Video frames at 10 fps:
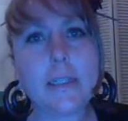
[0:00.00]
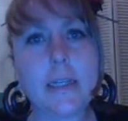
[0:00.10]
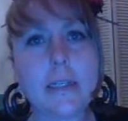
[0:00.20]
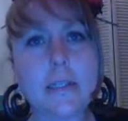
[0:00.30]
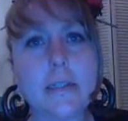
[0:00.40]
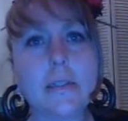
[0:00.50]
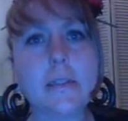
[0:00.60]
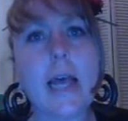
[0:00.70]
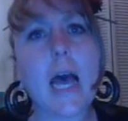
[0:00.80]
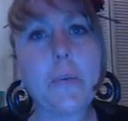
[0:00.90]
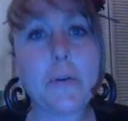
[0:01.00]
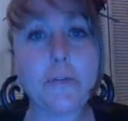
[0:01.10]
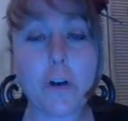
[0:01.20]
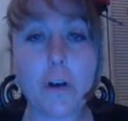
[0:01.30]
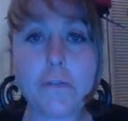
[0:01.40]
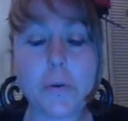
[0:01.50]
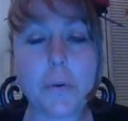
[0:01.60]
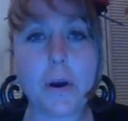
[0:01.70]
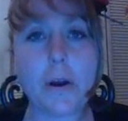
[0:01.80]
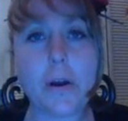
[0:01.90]
is how involved you
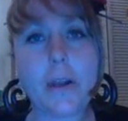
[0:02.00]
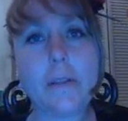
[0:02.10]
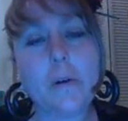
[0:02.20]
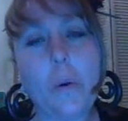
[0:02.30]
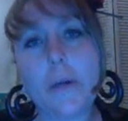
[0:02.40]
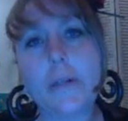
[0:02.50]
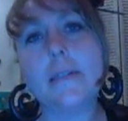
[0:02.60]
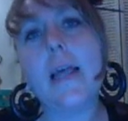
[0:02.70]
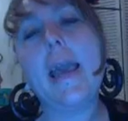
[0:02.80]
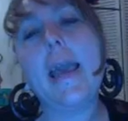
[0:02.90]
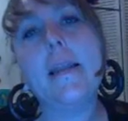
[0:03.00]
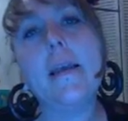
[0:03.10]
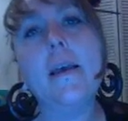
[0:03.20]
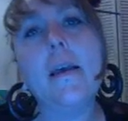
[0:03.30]
are in the course site,